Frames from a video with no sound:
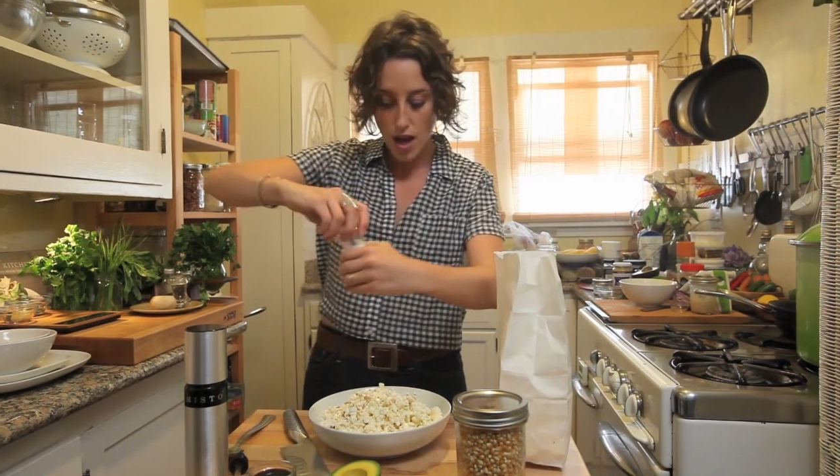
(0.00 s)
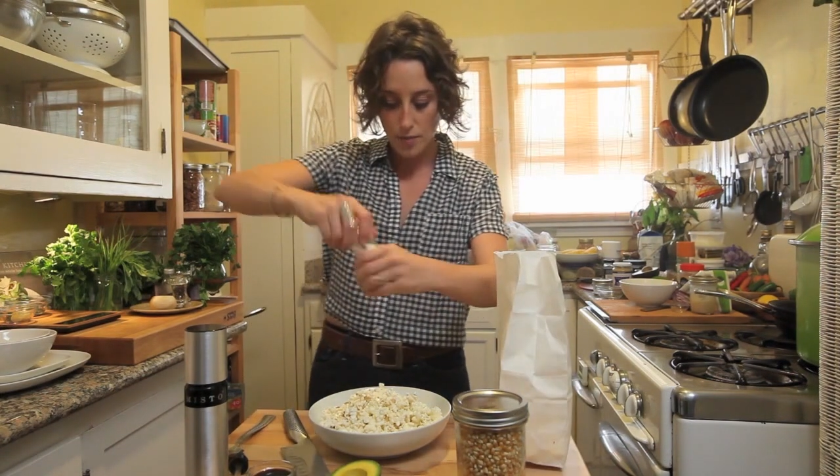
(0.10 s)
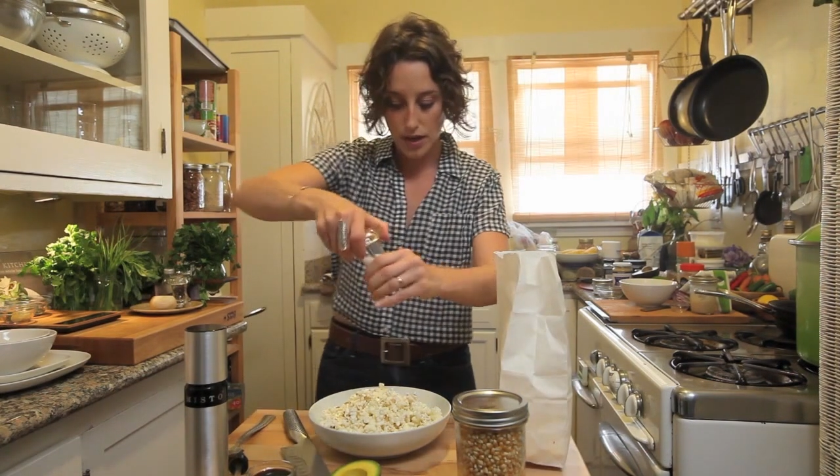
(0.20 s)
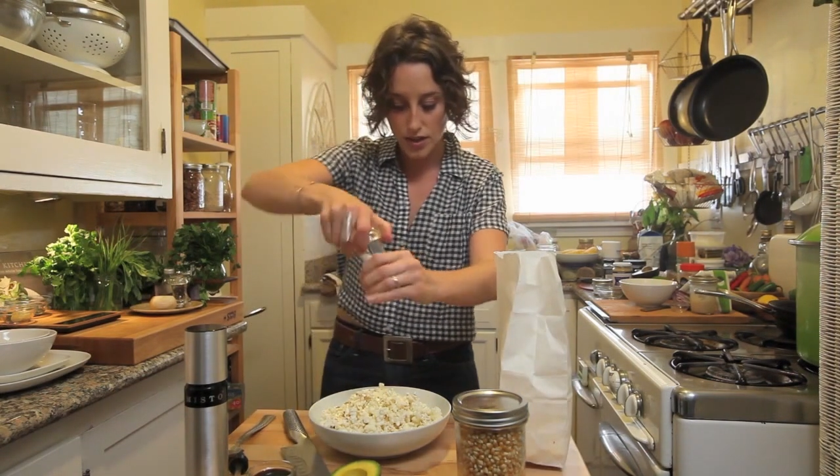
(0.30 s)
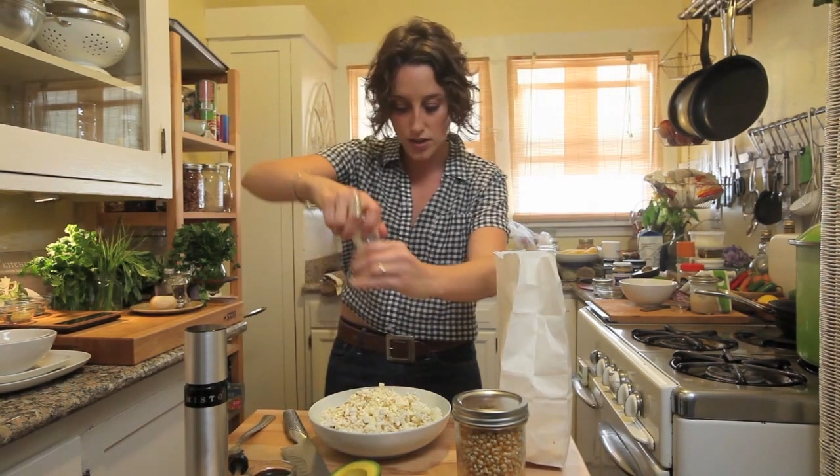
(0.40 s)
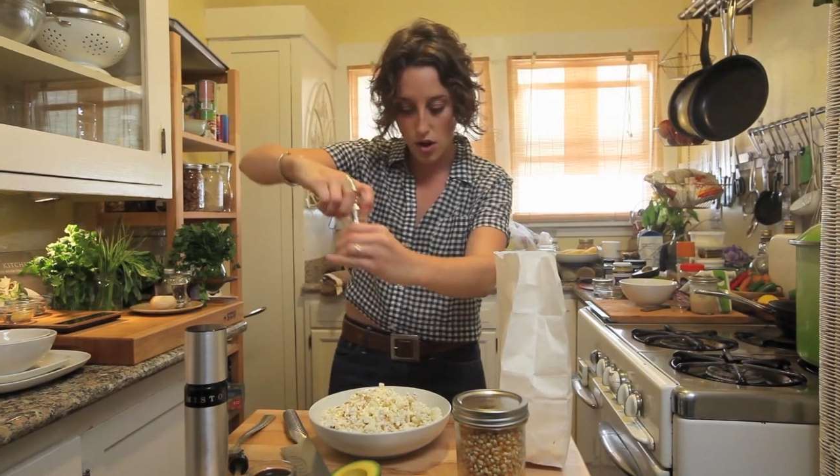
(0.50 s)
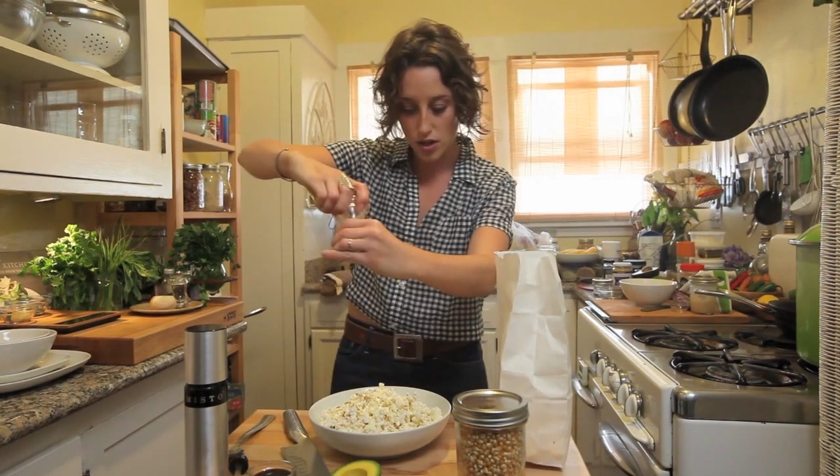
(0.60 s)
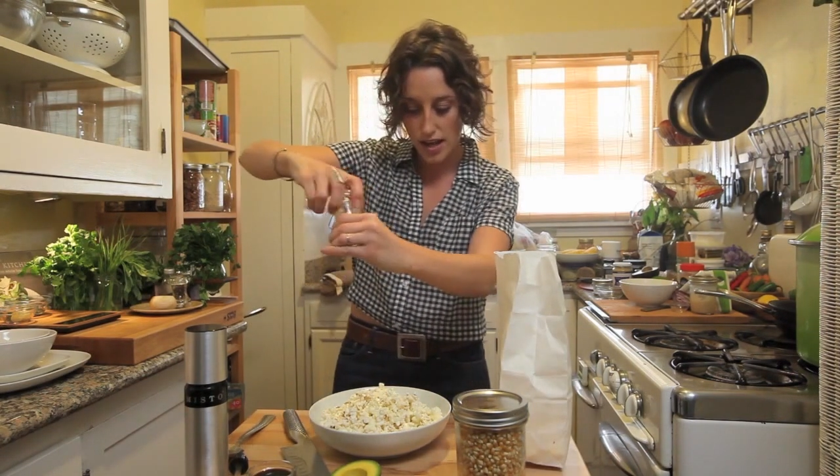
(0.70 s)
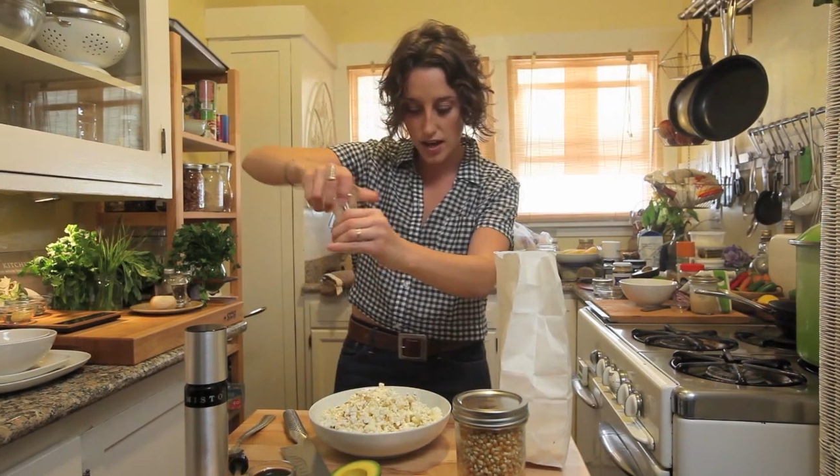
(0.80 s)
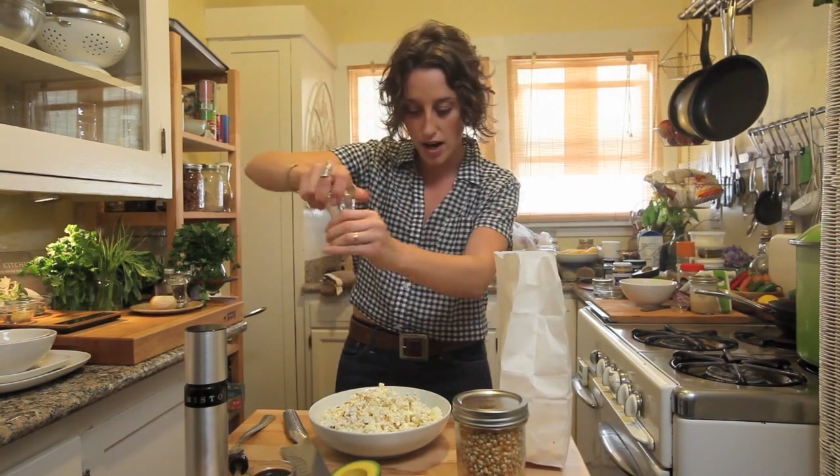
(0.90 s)
I'm going to
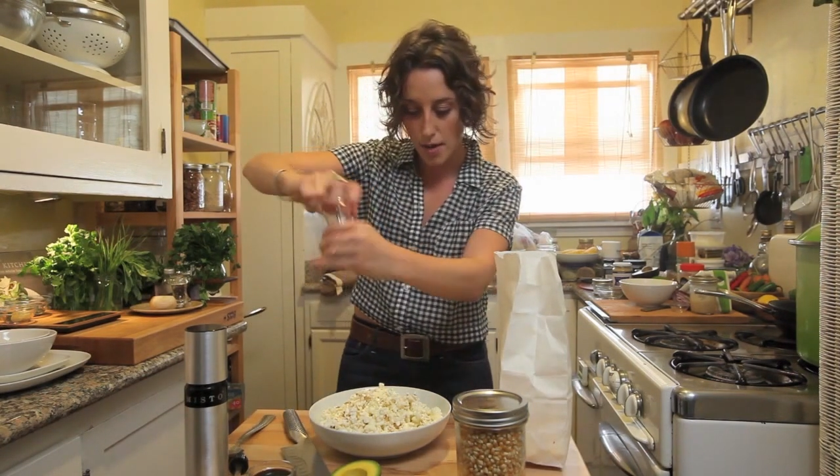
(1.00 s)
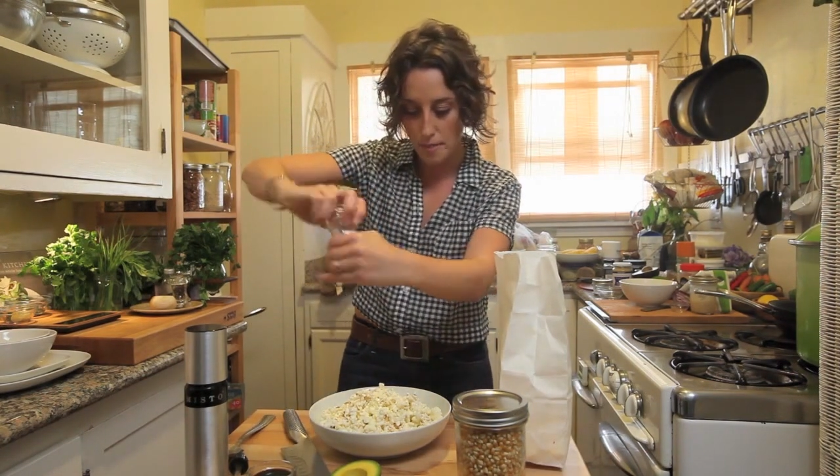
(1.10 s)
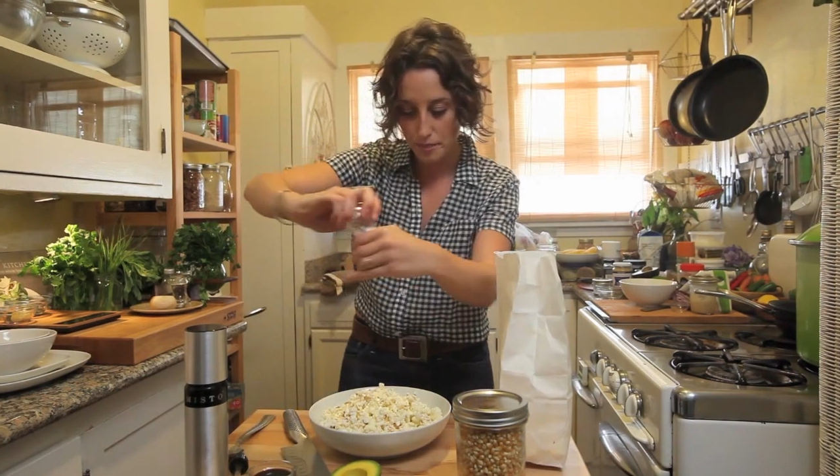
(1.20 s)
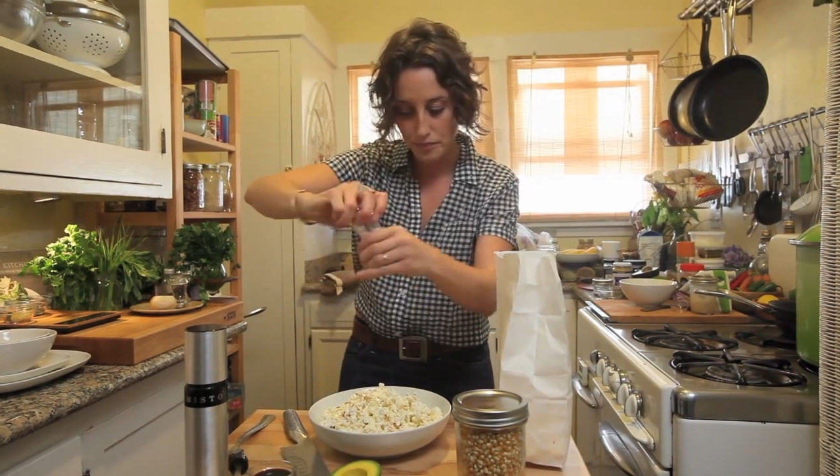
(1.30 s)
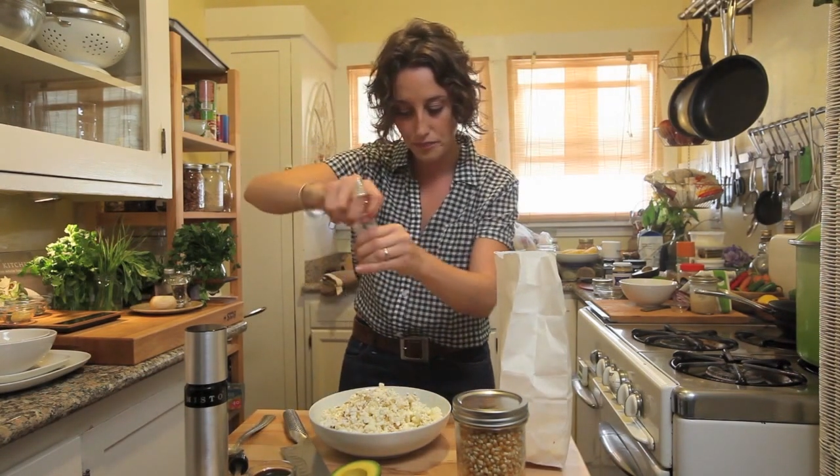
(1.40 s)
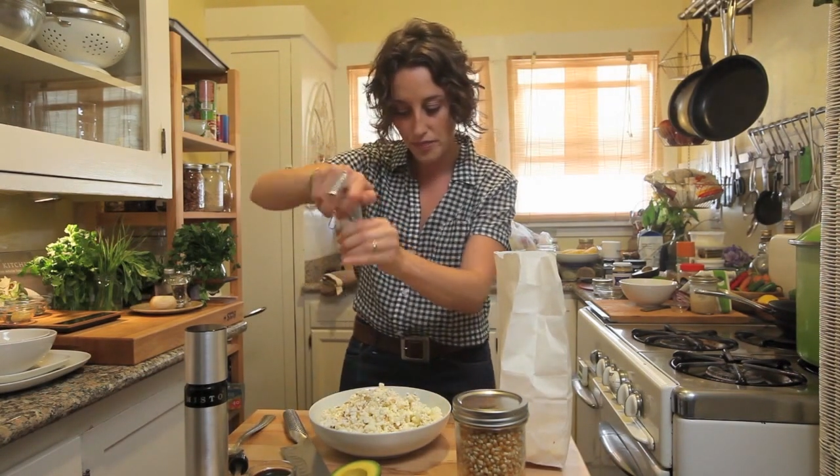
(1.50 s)
salt that up,